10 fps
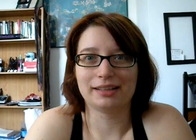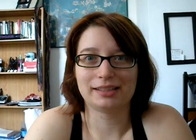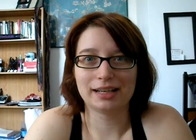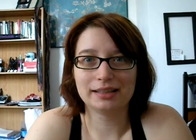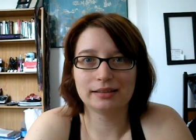And
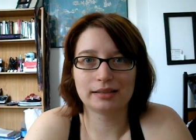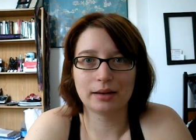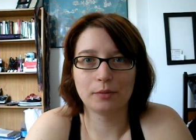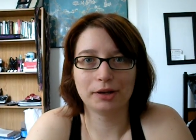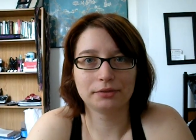I stayed the
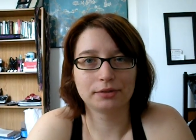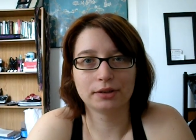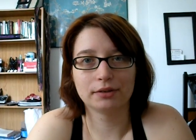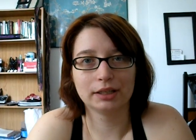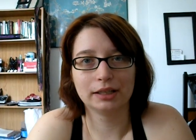same weight
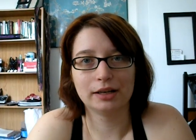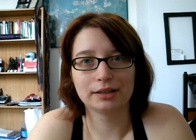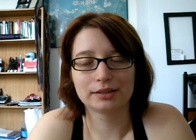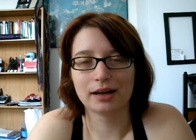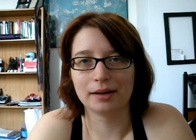for a really
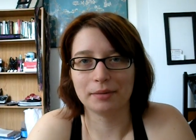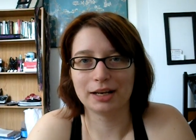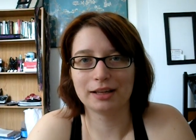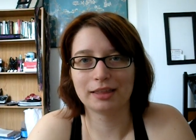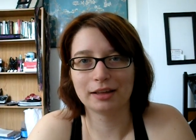long time,
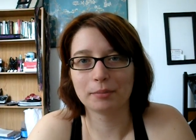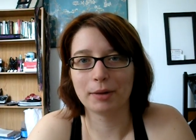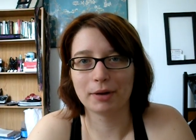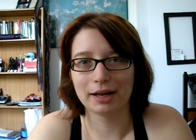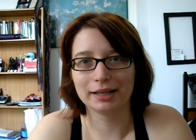and I think
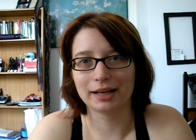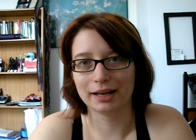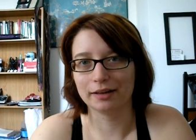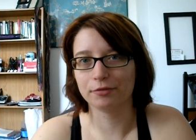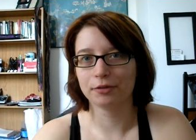my body
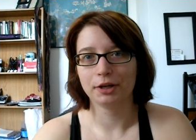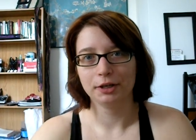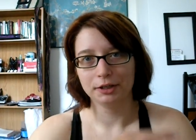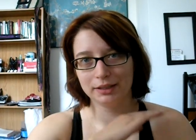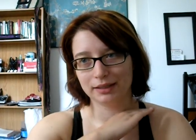kind of
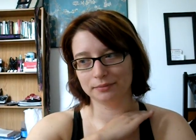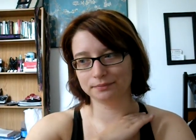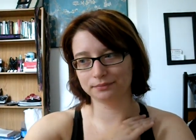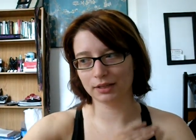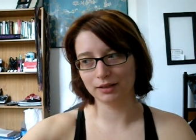
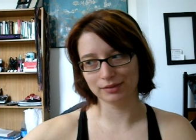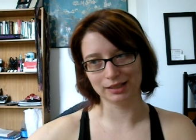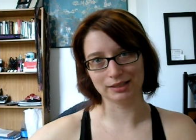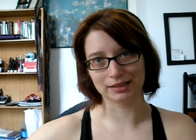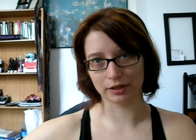
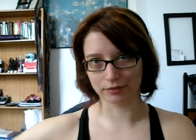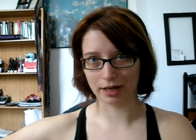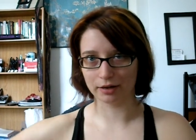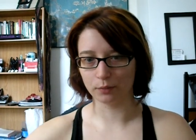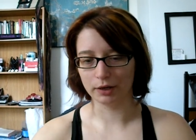evened itself
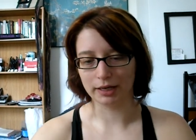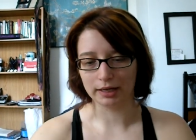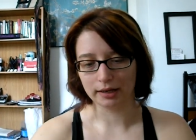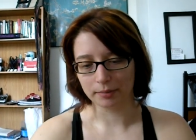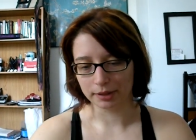out at one
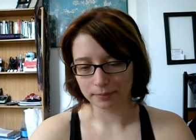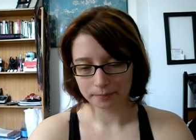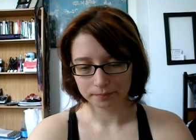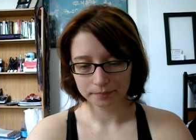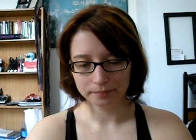eighty, but
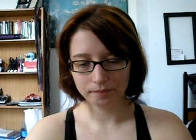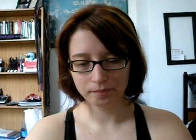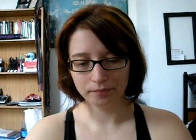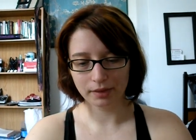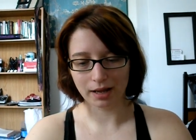
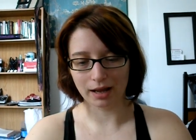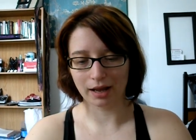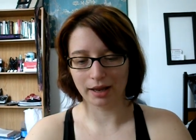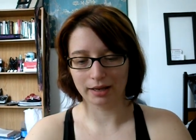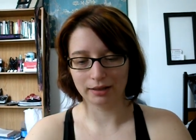
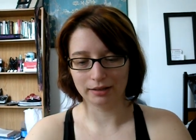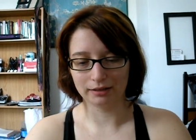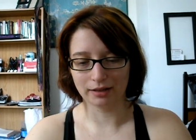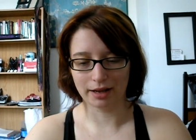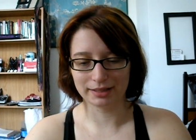
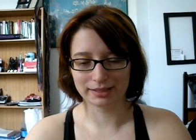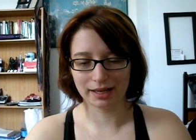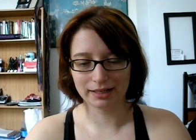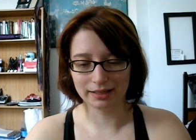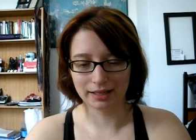I I
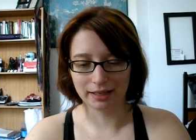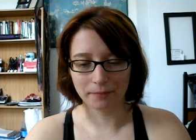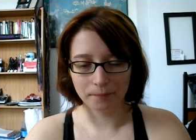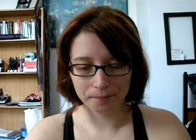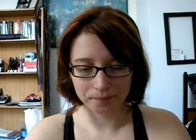decided
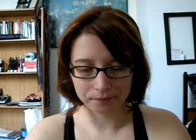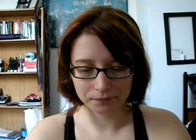that